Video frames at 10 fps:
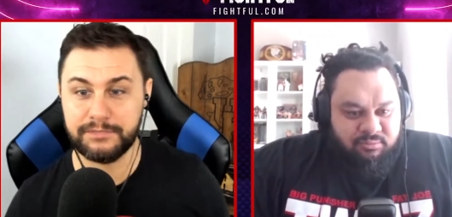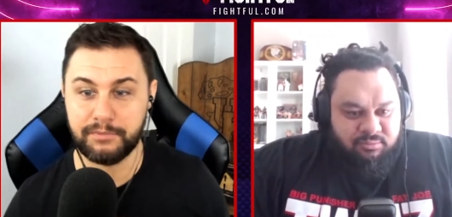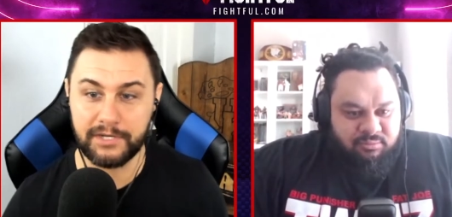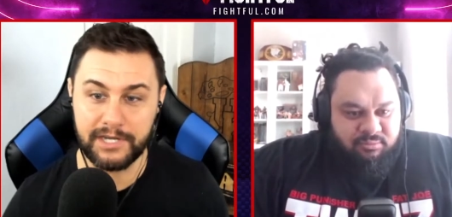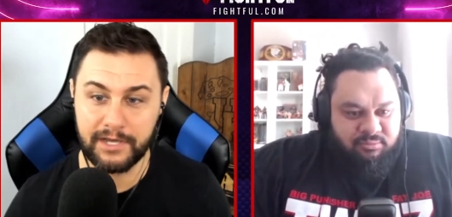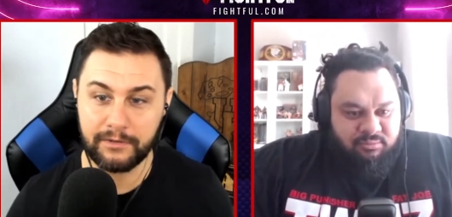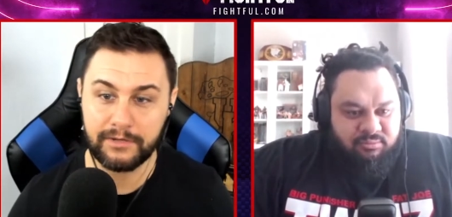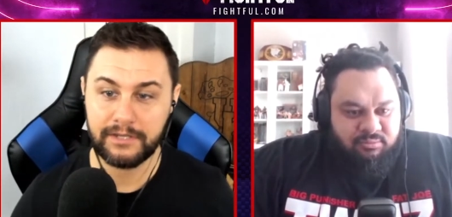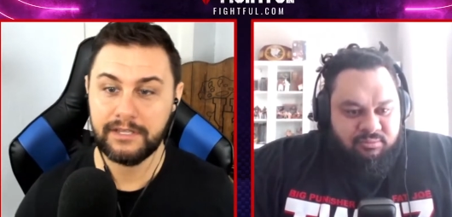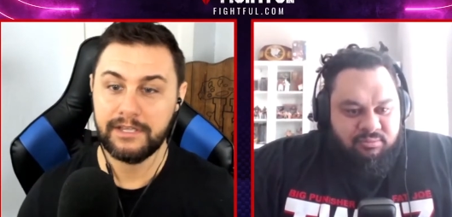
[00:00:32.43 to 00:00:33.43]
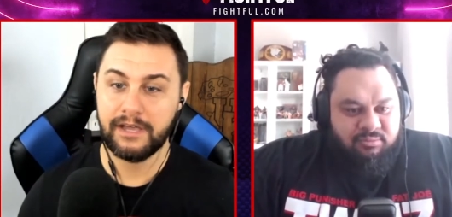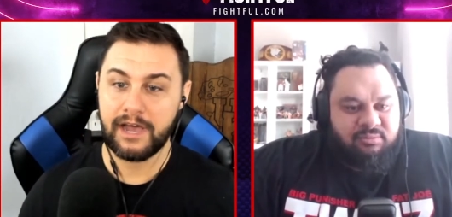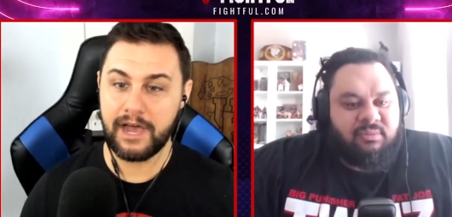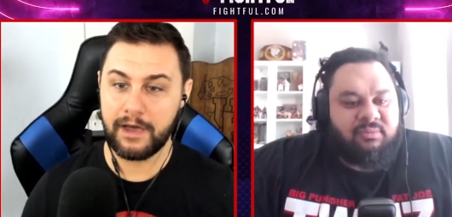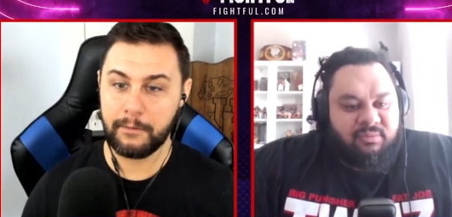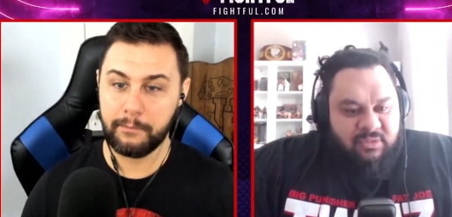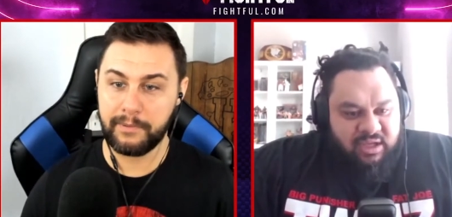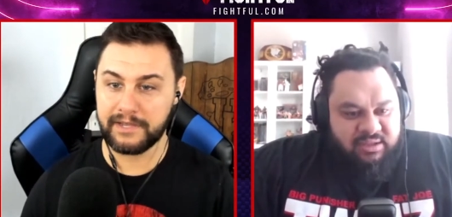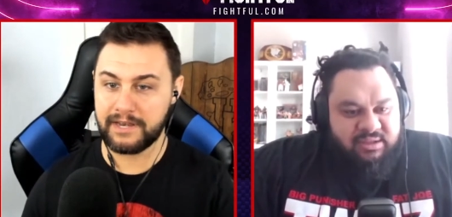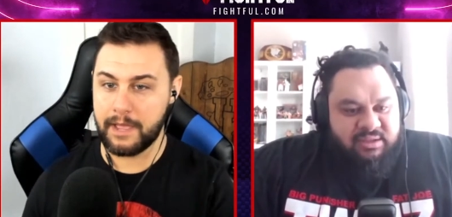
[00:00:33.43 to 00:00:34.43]
Speaker 1: 2.0. Uh,
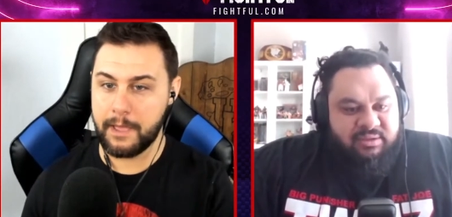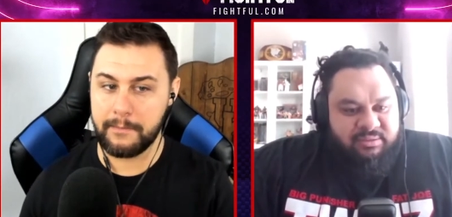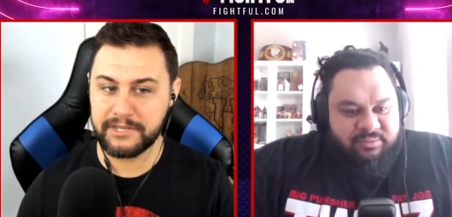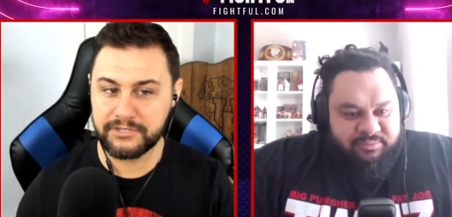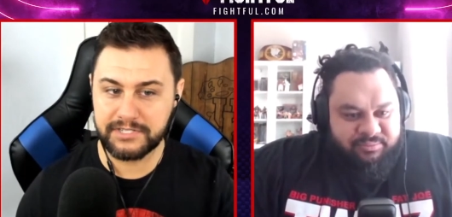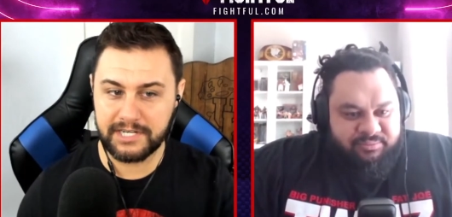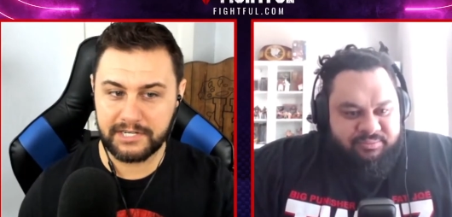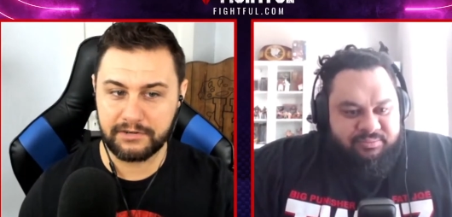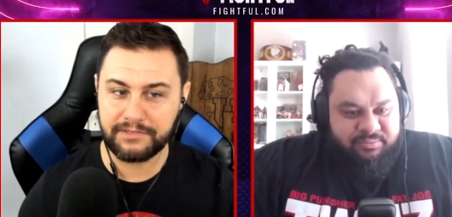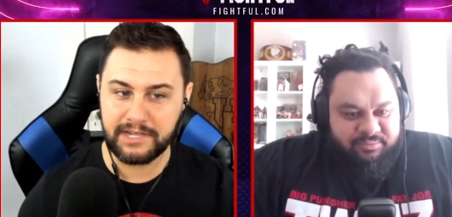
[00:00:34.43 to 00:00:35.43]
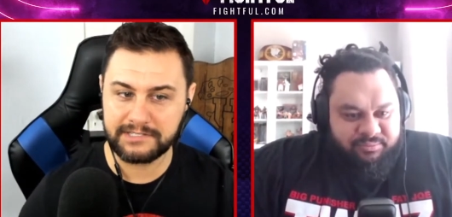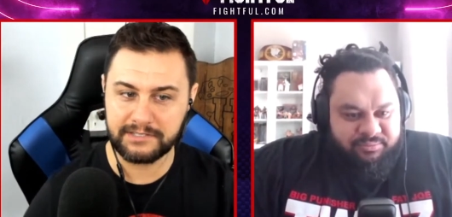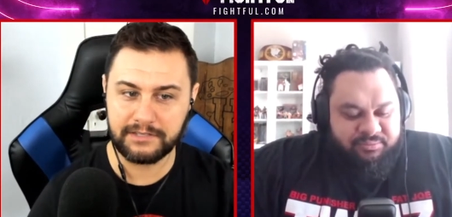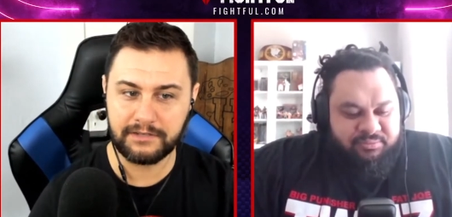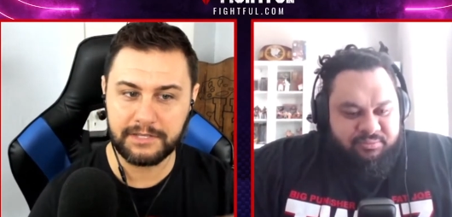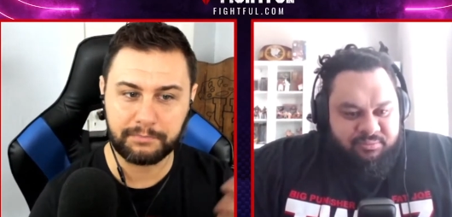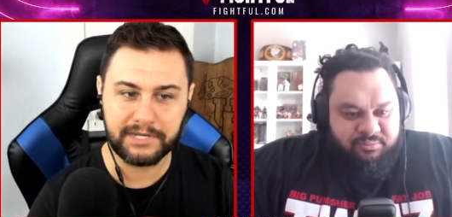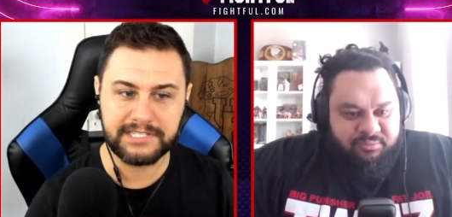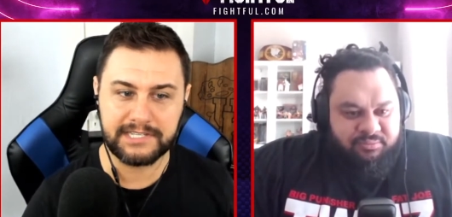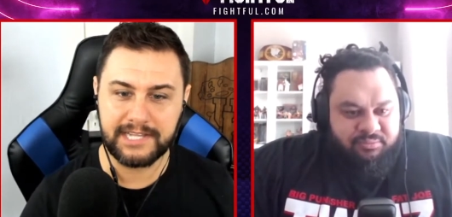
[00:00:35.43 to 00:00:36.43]
but yes. I'm interested in your thoughts on on the
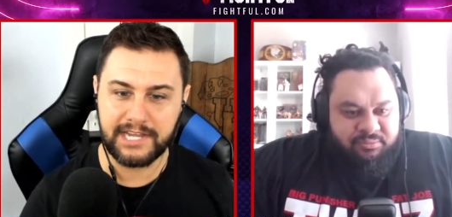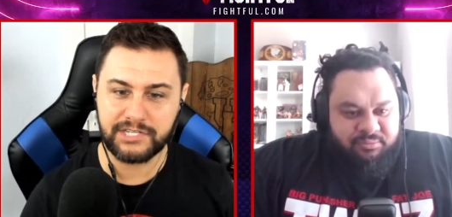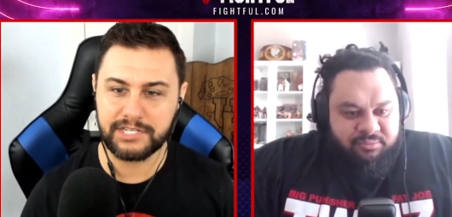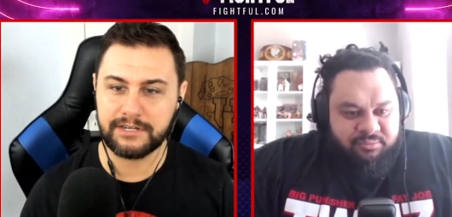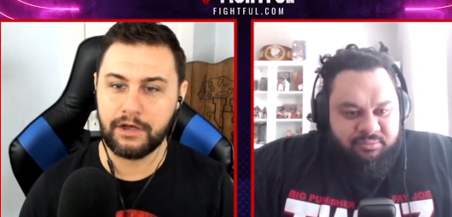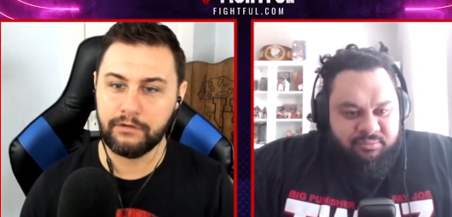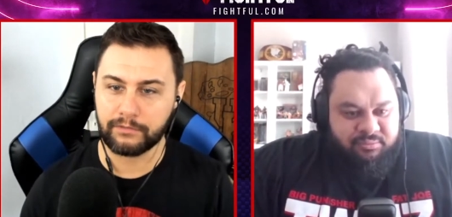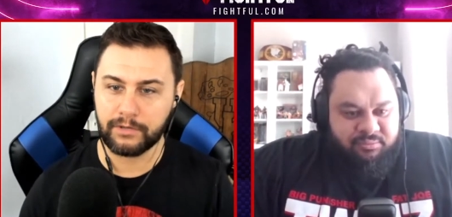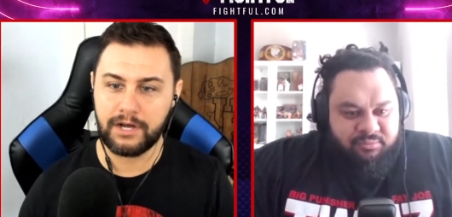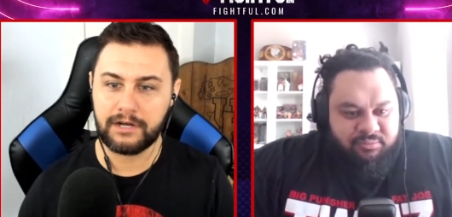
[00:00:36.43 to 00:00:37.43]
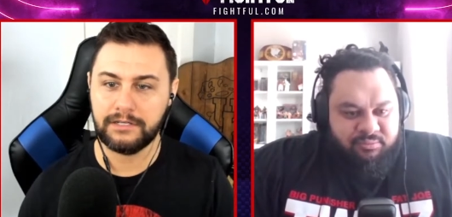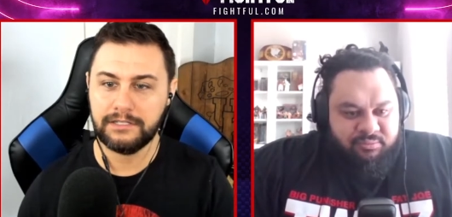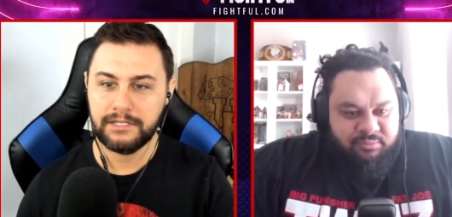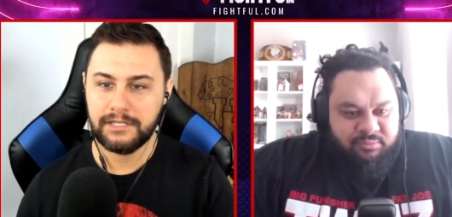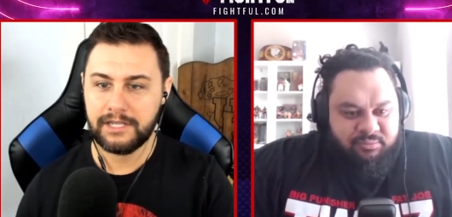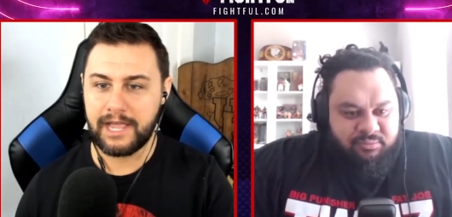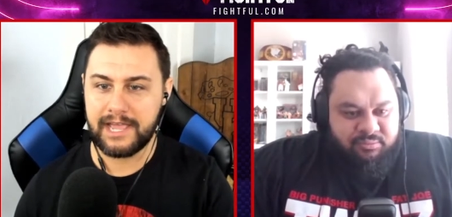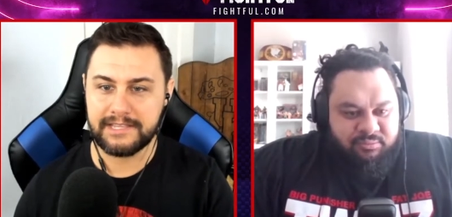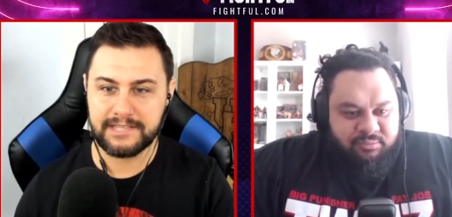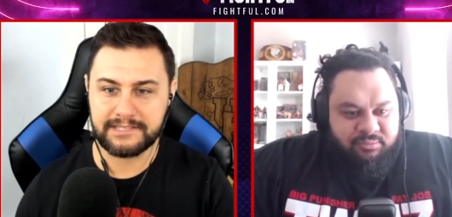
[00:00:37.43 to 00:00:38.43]
presentation overall
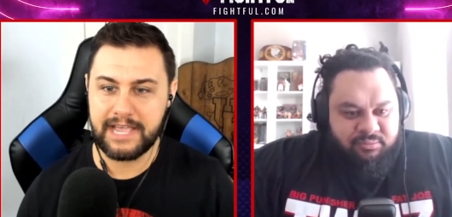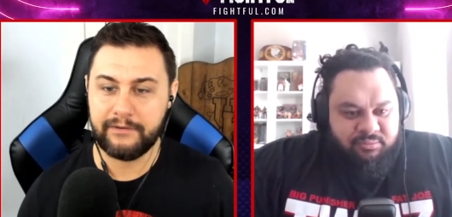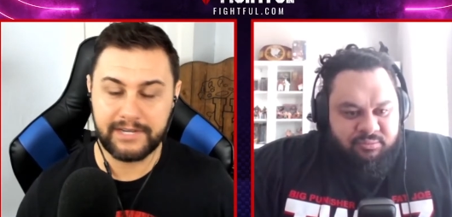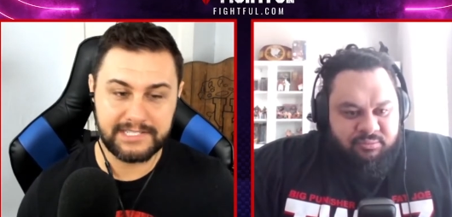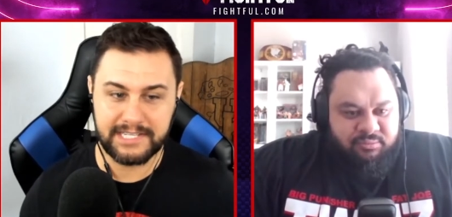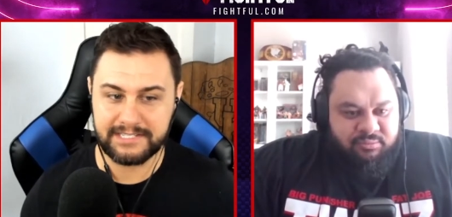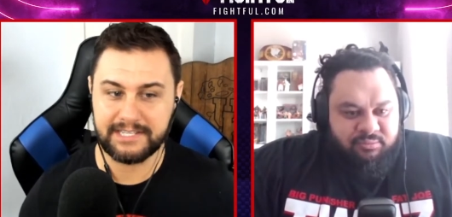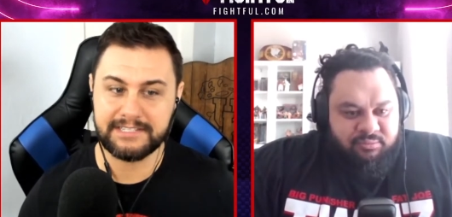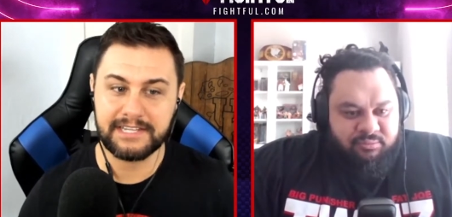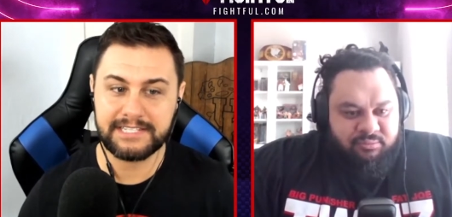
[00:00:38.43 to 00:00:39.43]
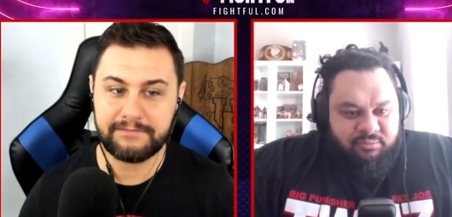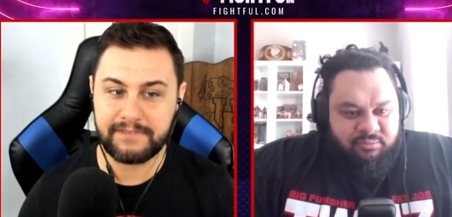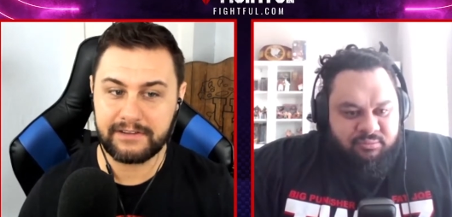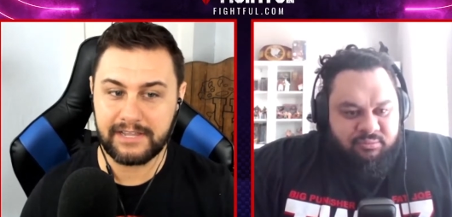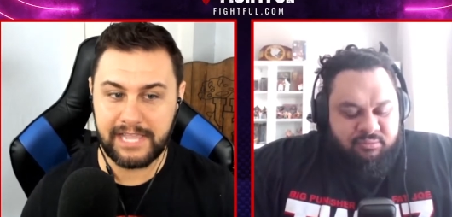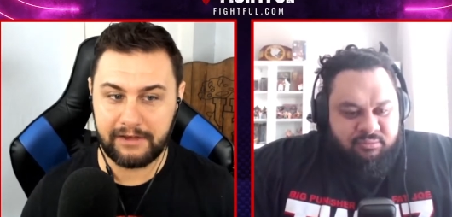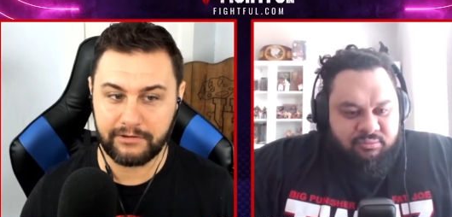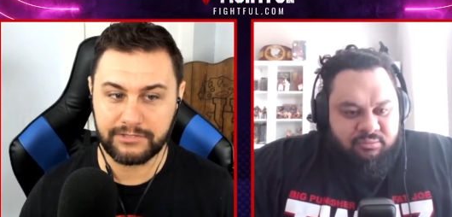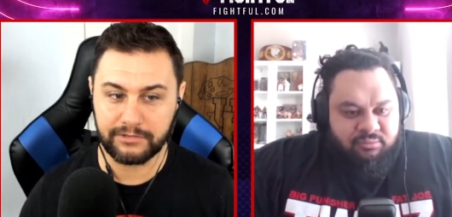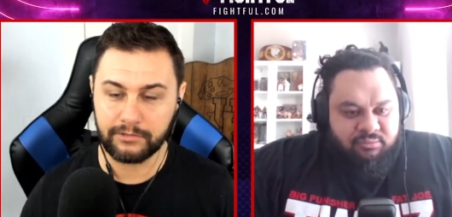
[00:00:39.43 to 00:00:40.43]
as as how it is. It, it does seem very
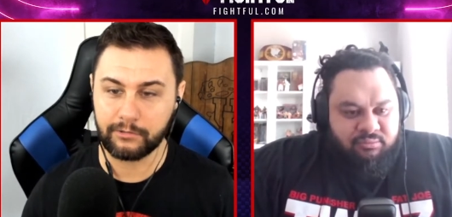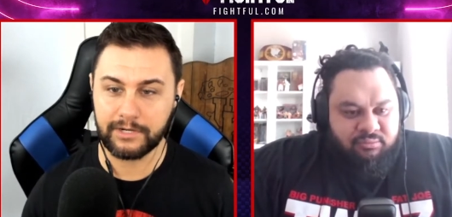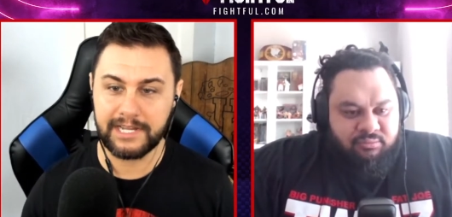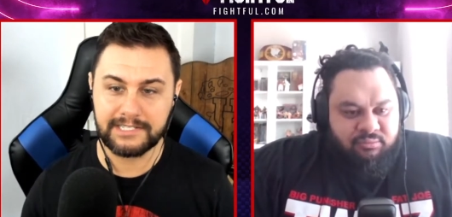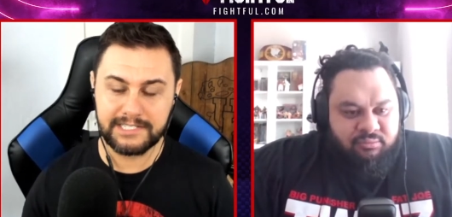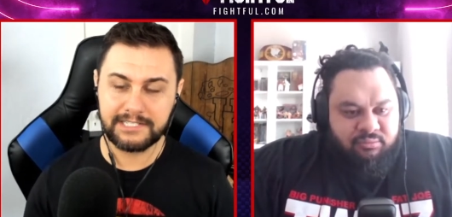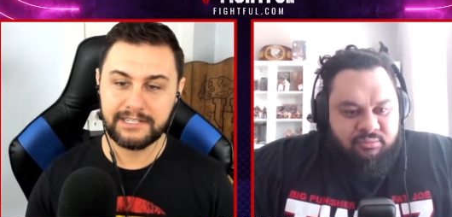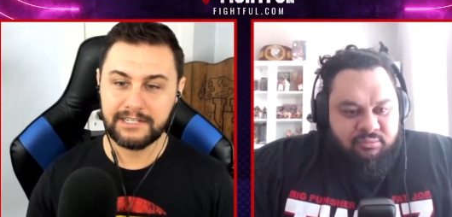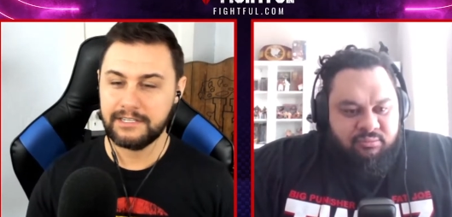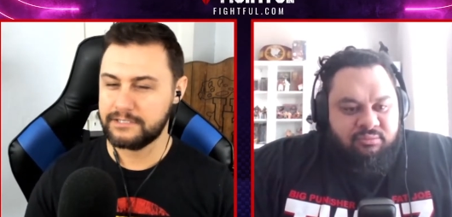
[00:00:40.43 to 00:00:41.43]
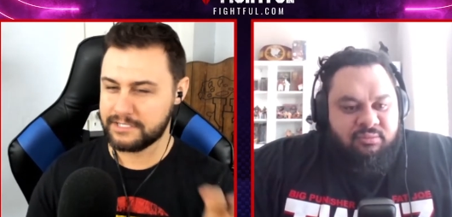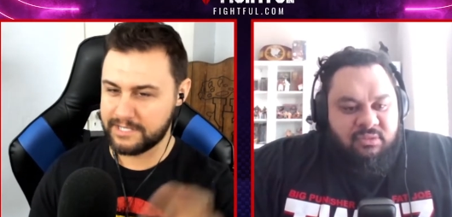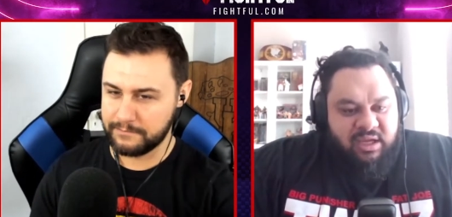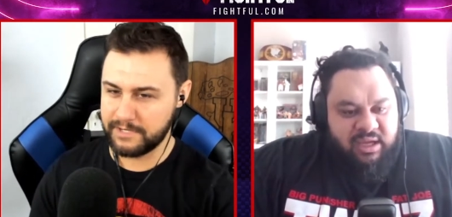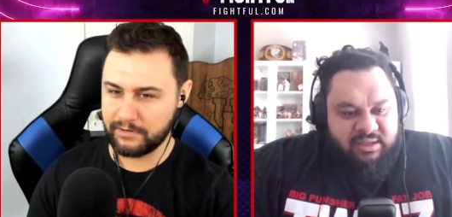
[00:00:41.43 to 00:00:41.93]
character oriented to some yes.